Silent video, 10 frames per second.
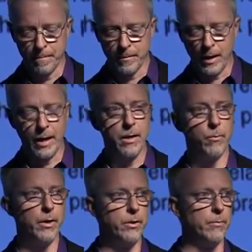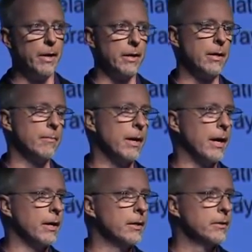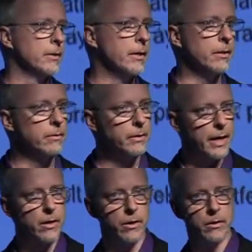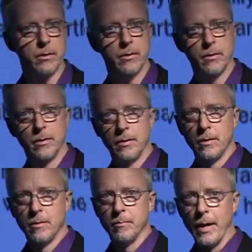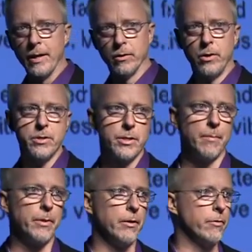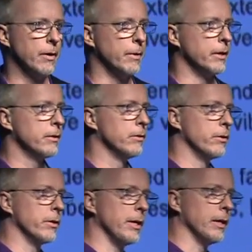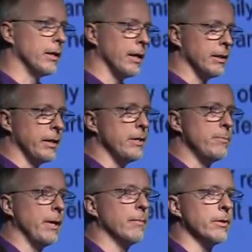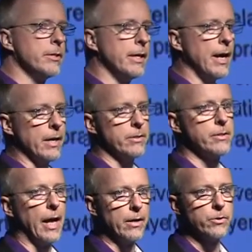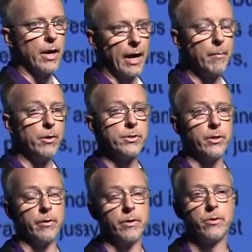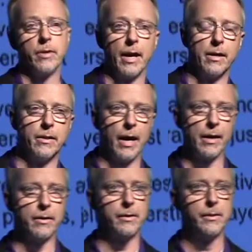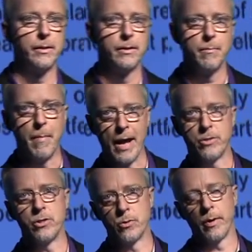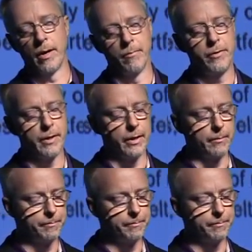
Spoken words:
anyone who might come by and later might learn something from it, or at least be able to say, yes, that is, I'm also going through that, and that matches what I'm feeling.